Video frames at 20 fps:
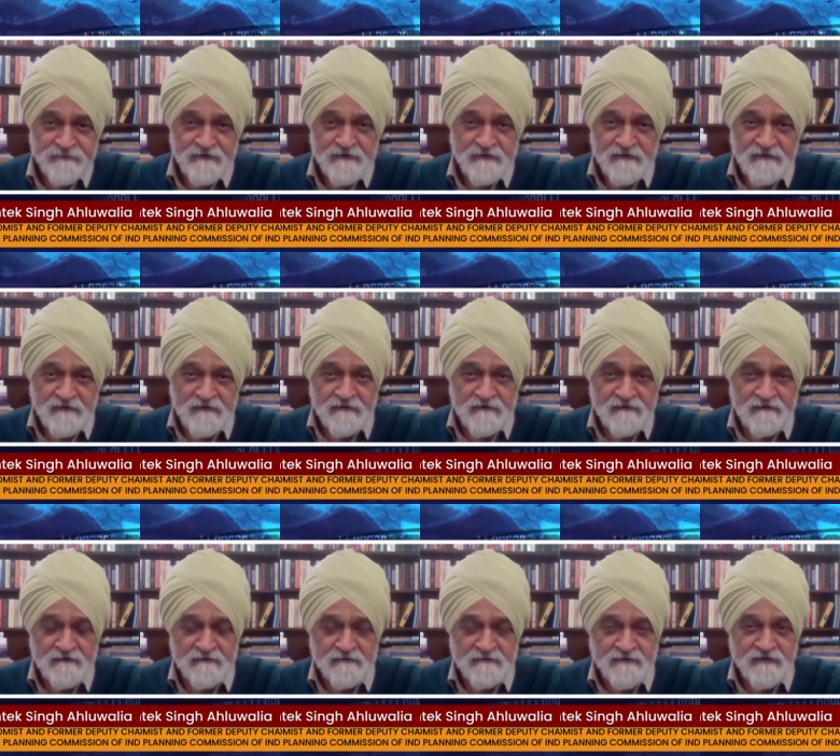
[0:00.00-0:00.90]

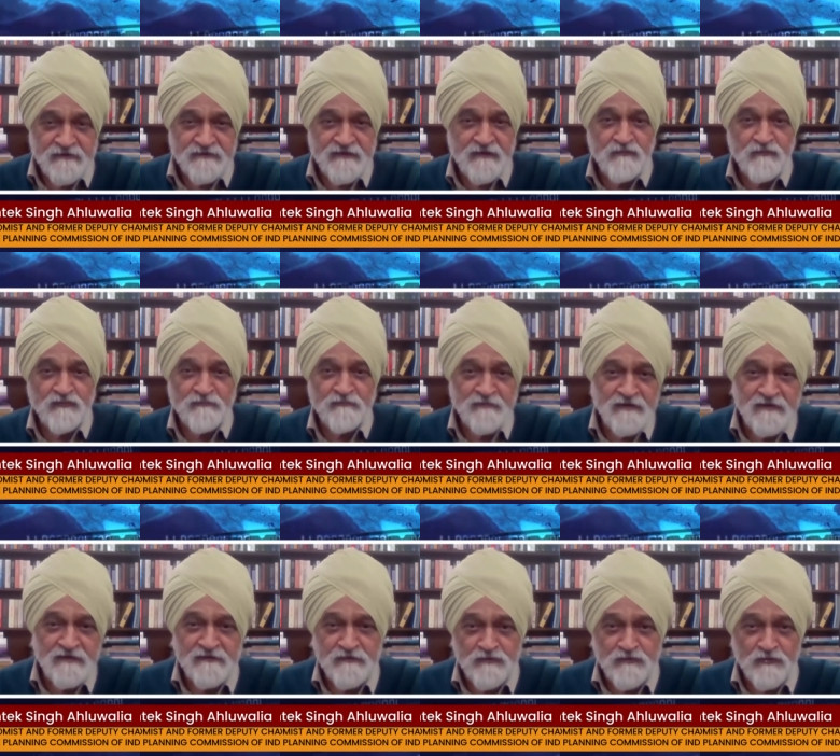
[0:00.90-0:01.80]
uh, that there would be
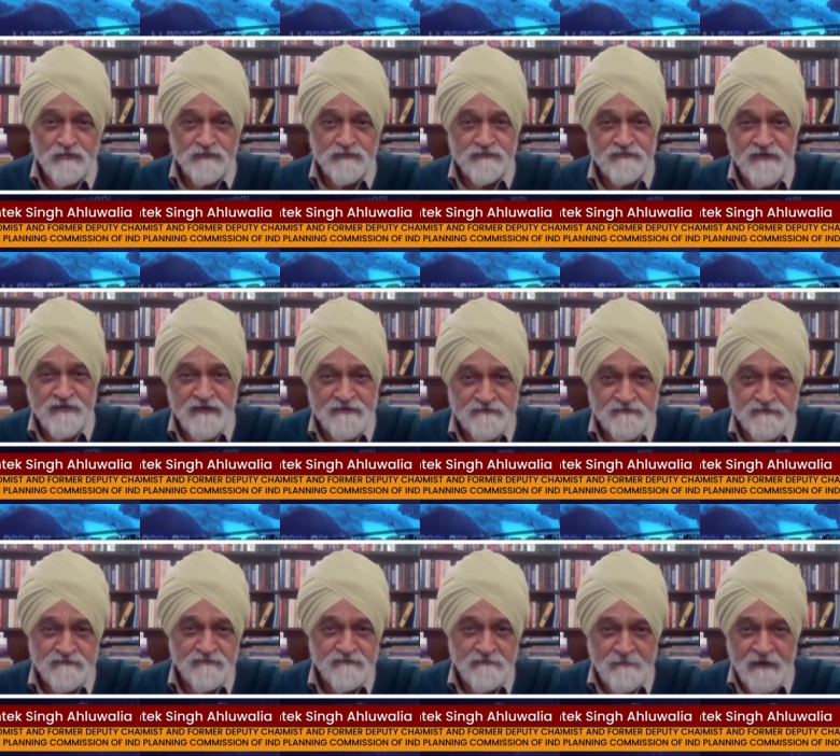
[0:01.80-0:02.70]
a growth rate
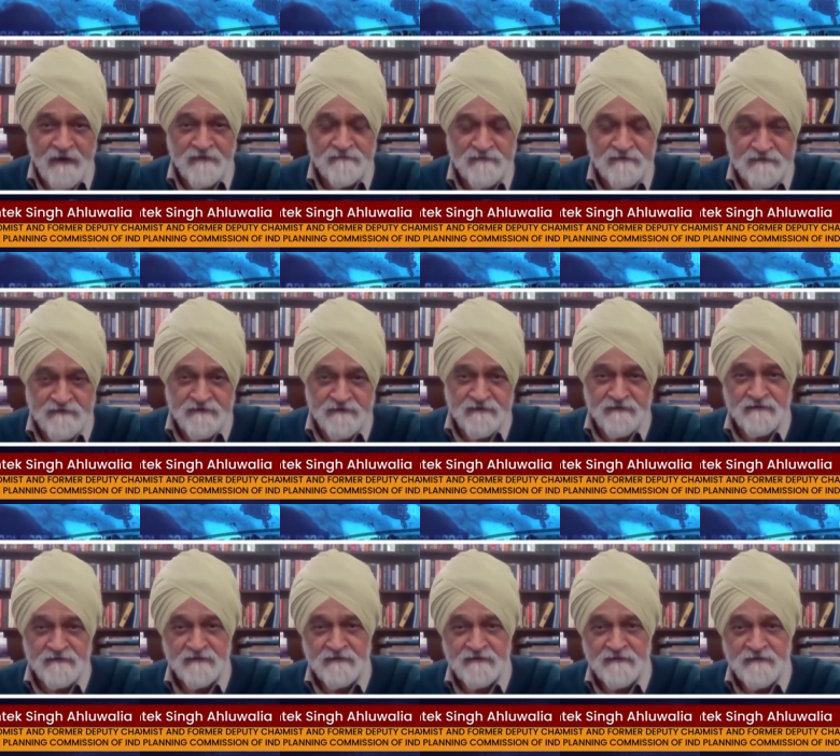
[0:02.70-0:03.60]
of about
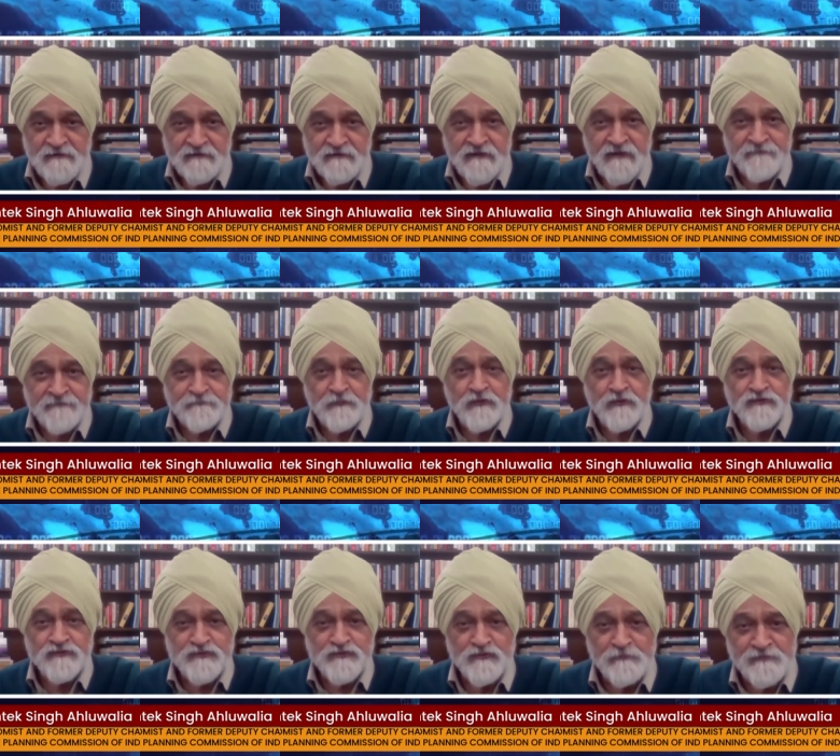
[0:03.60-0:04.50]
uh,
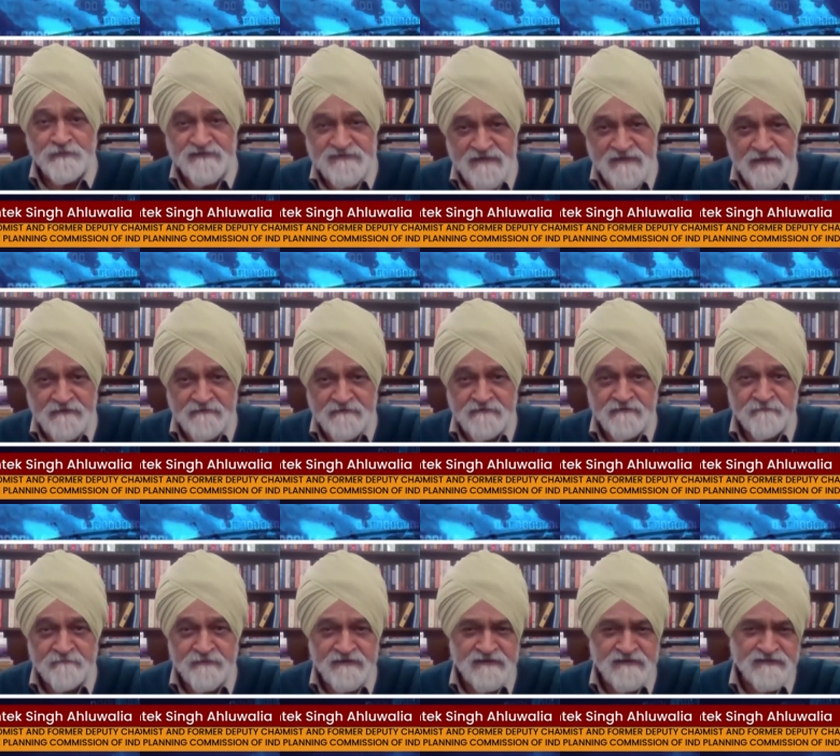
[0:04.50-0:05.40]
9.2%,
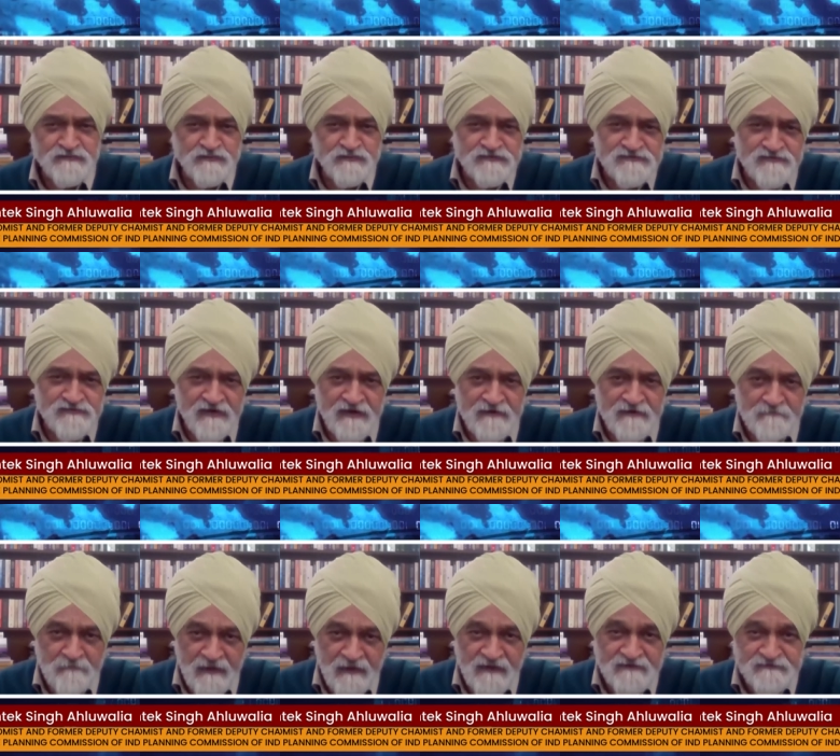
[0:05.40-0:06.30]
but this was really
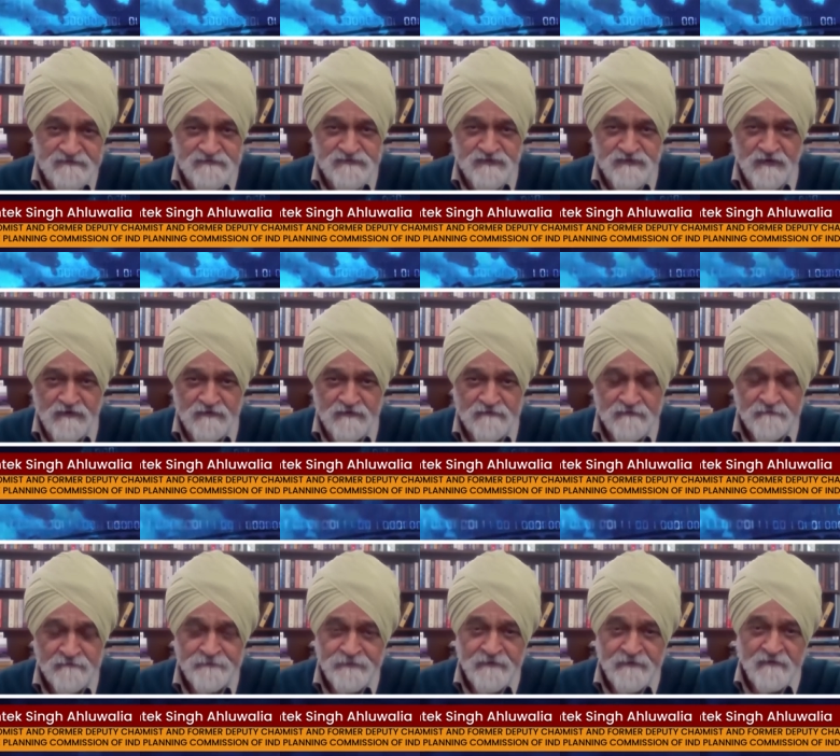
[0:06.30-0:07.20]
based on
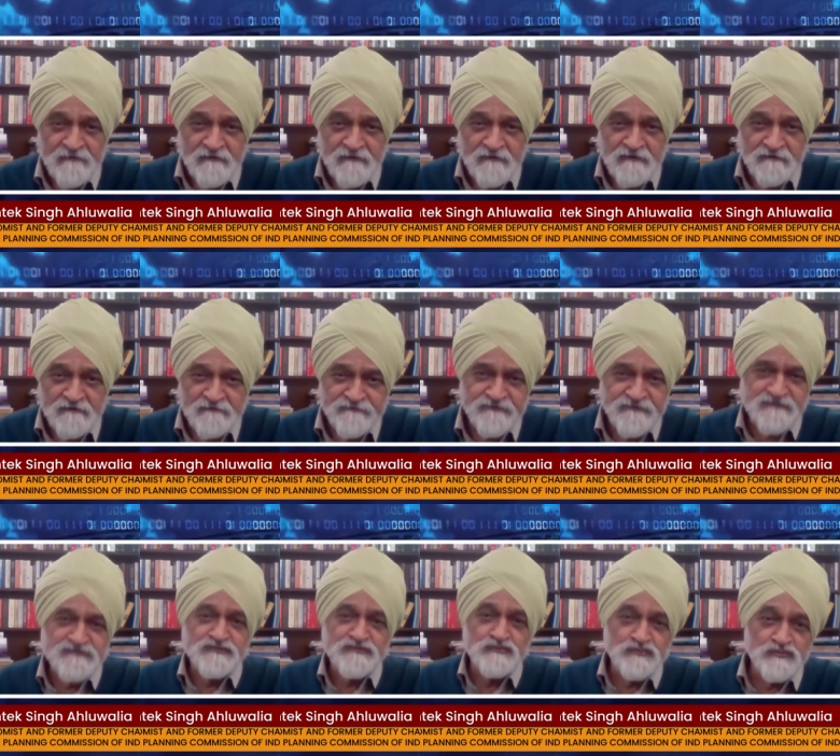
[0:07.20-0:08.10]
uh, the
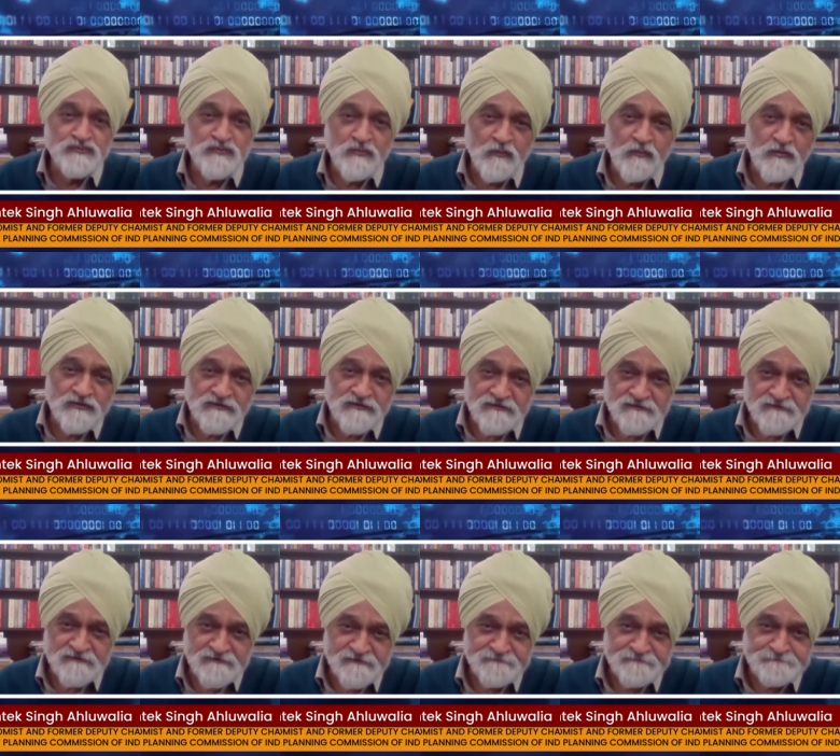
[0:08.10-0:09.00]
first two quarters.